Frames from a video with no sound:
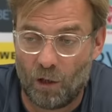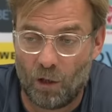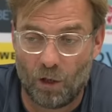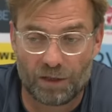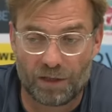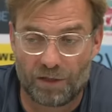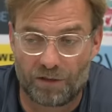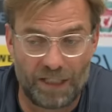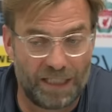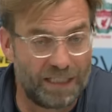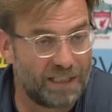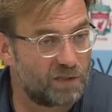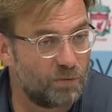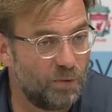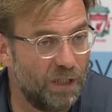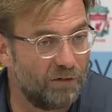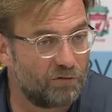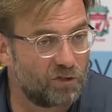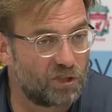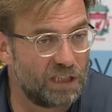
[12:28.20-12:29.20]
all the
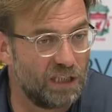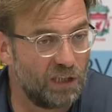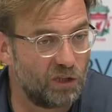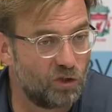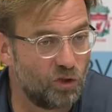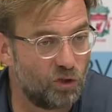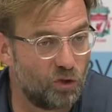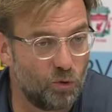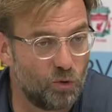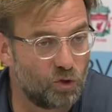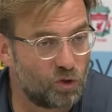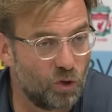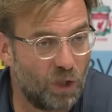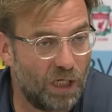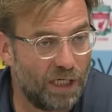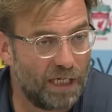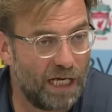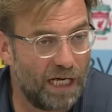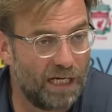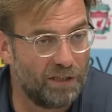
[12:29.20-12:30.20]
things we have still to do.
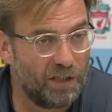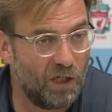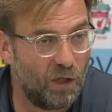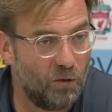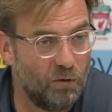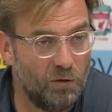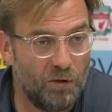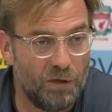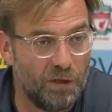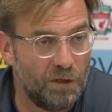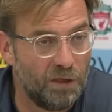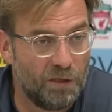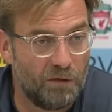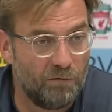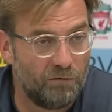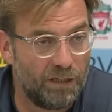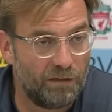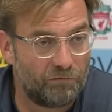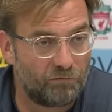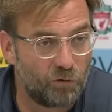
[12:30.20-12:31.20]
So I, I know
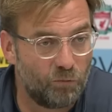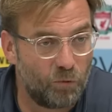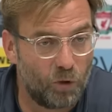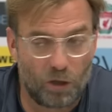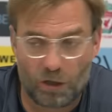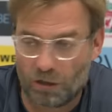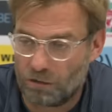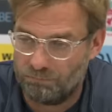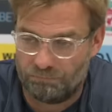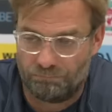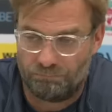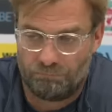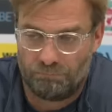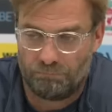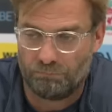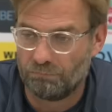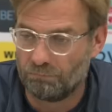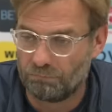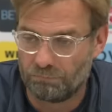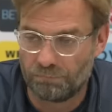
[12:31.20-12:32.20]
we have to work,
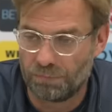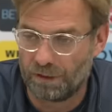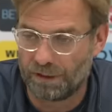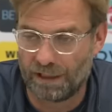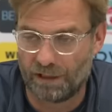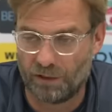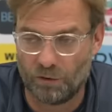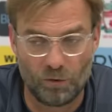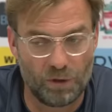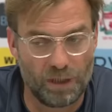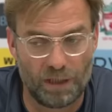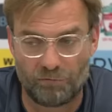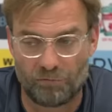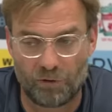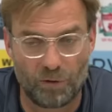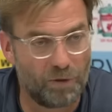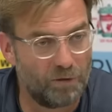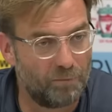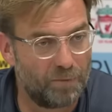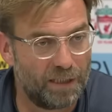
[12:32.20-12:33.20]
but I knew
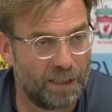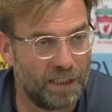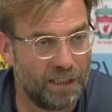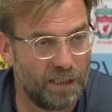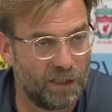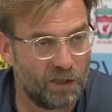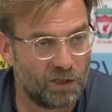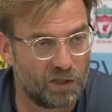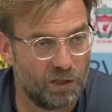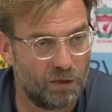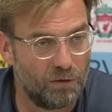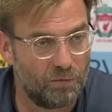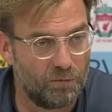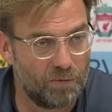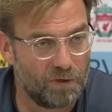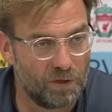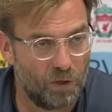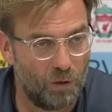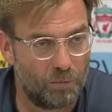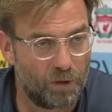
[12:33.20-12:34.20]
that from the beginning, so
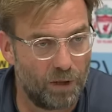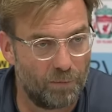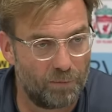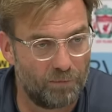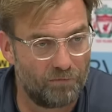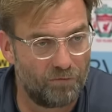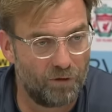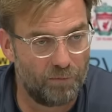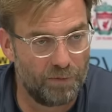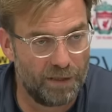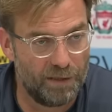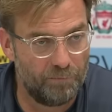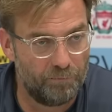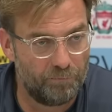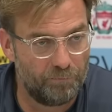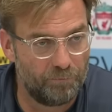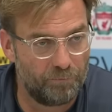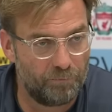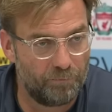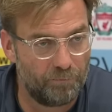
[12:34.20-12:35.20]
no problem for me.
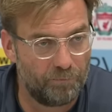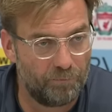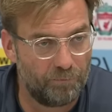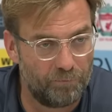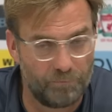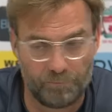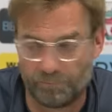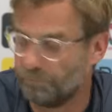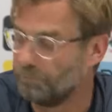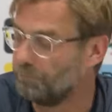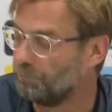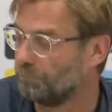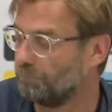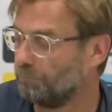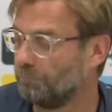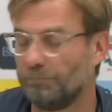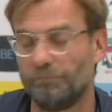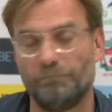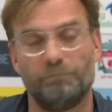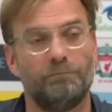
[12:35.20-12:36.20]
You
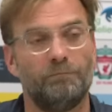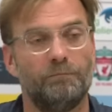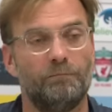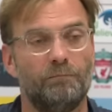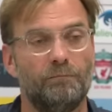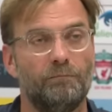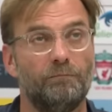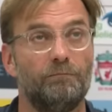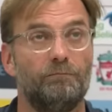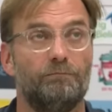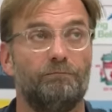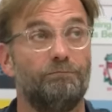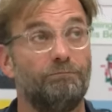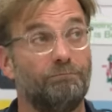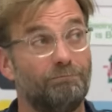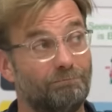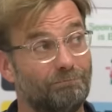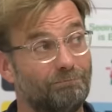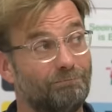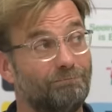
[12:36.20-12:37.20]
worked with uh,
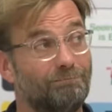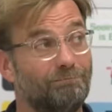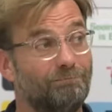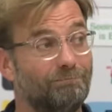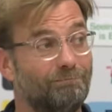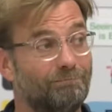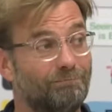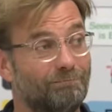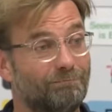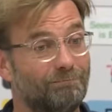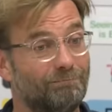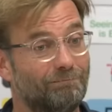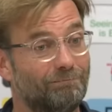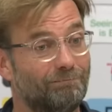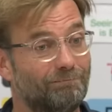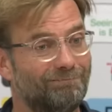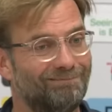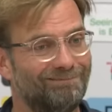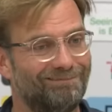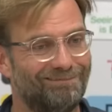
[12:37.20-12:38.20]
Henrikh
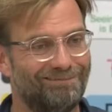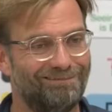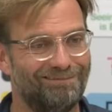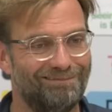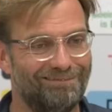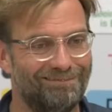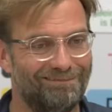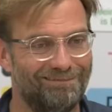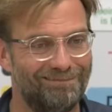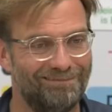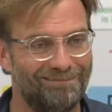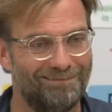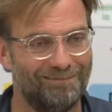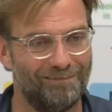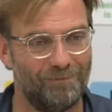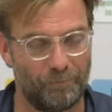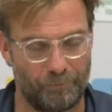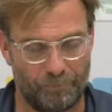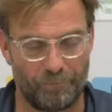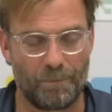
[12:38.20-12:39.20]
Mkhitaryan
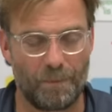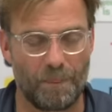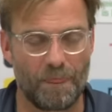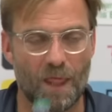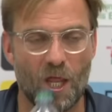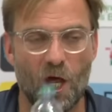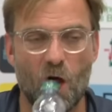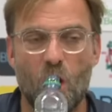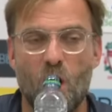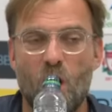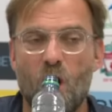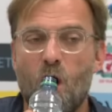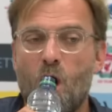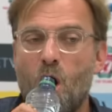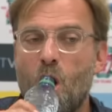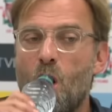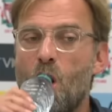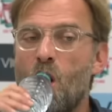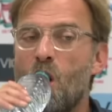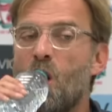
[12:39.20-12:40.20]
before, obviously. Now he's
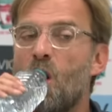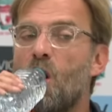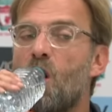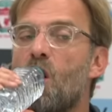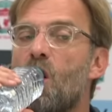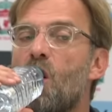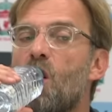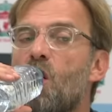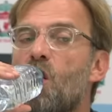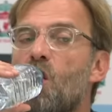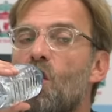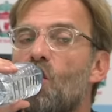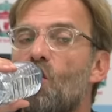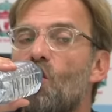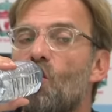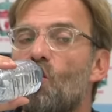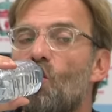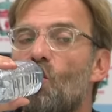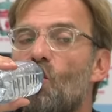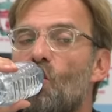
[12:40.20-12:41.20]
at Manchester United. He's
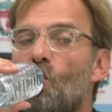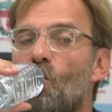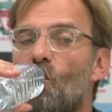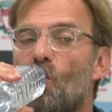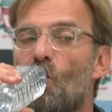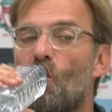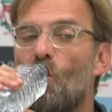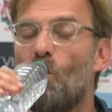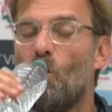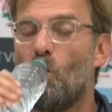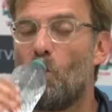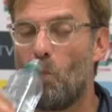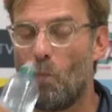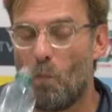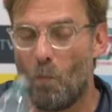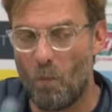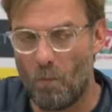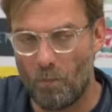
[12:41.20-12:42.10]
been talking about